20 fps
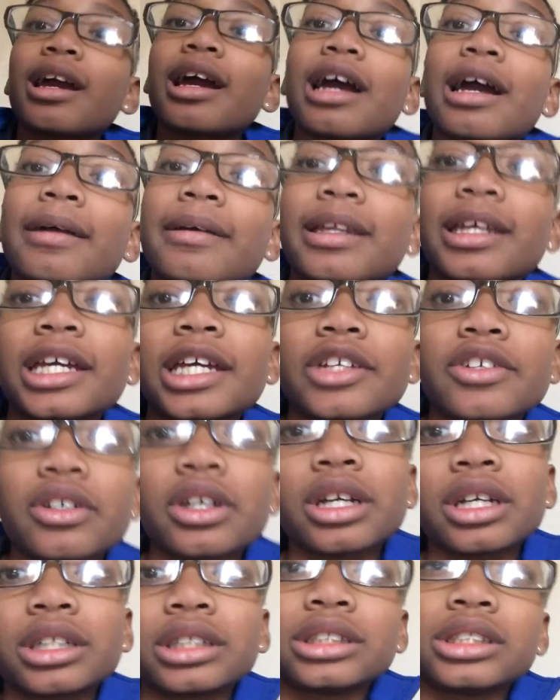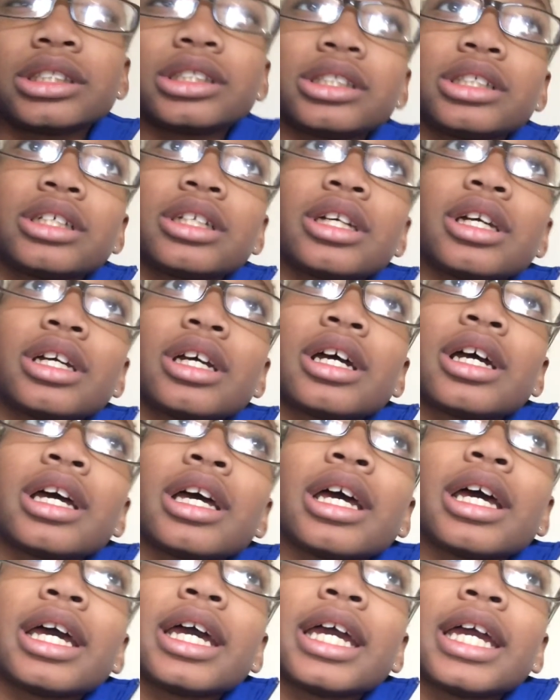I'm gonna get dressed
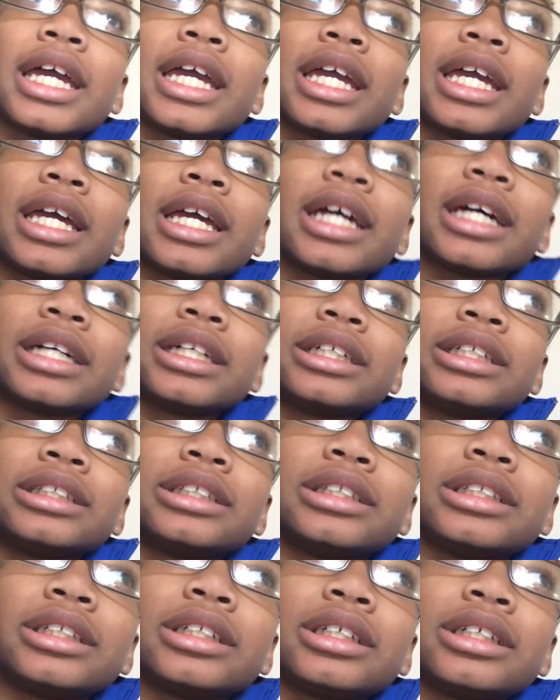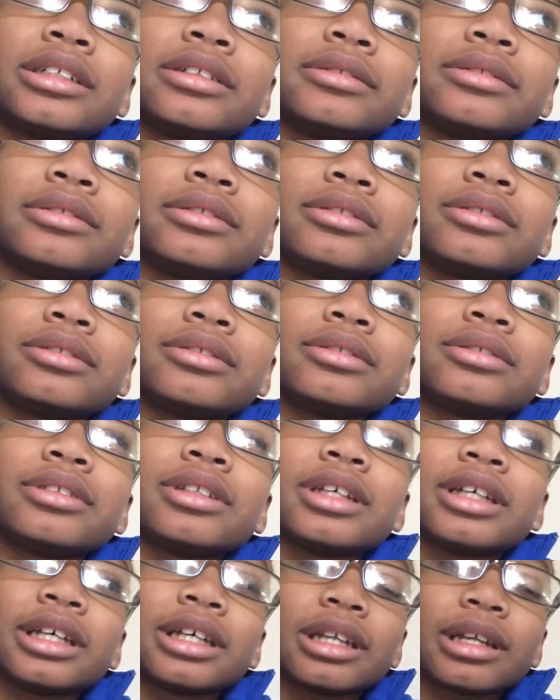and
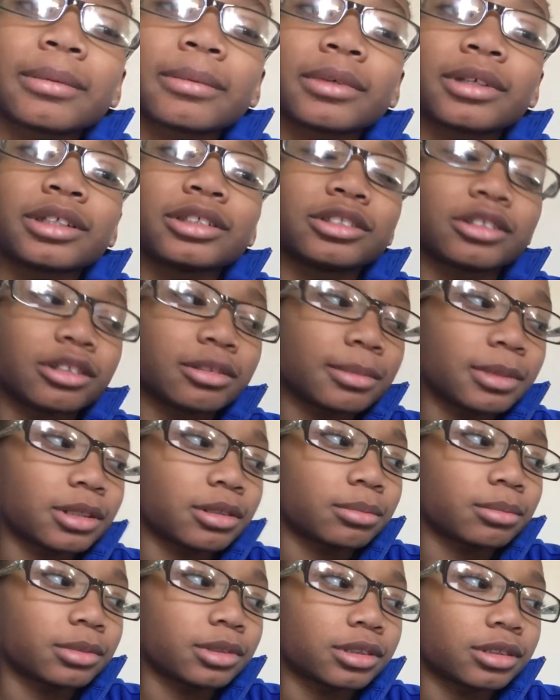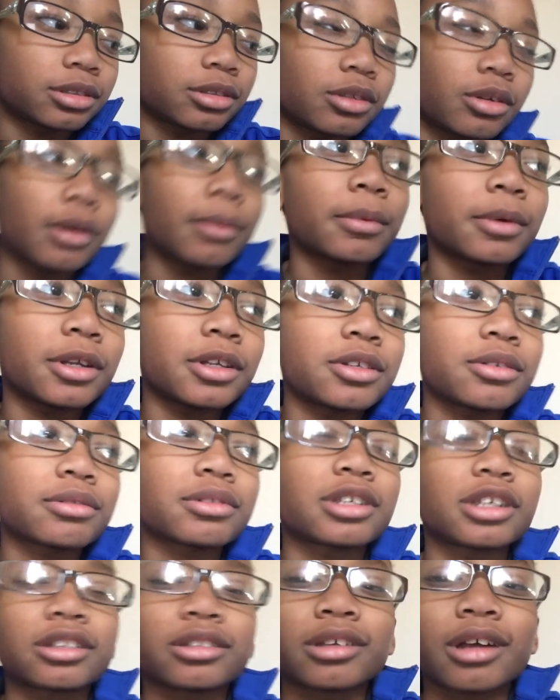then I'm gonna start on my homework. No, I'm gonna do a
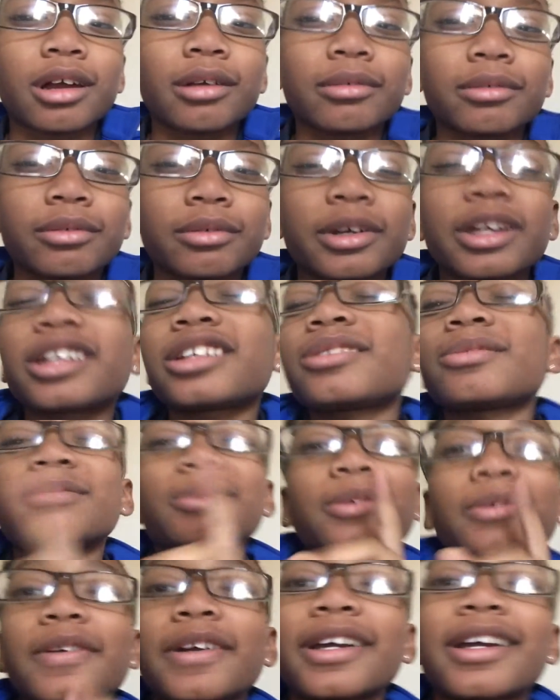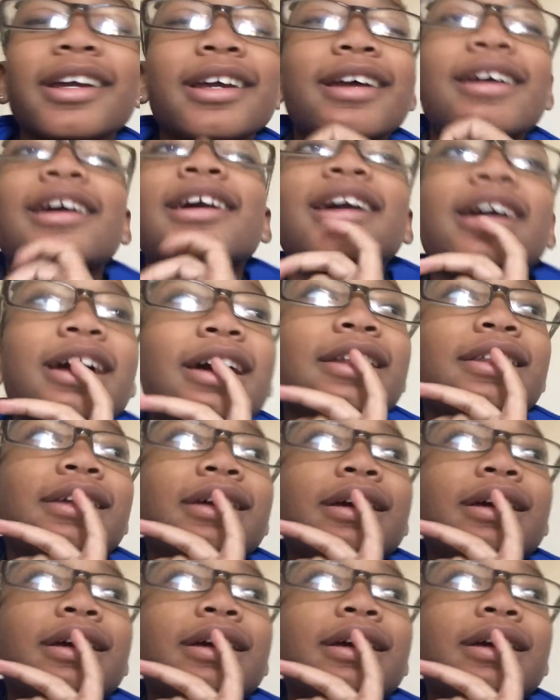TikTok real quick, just real quick. And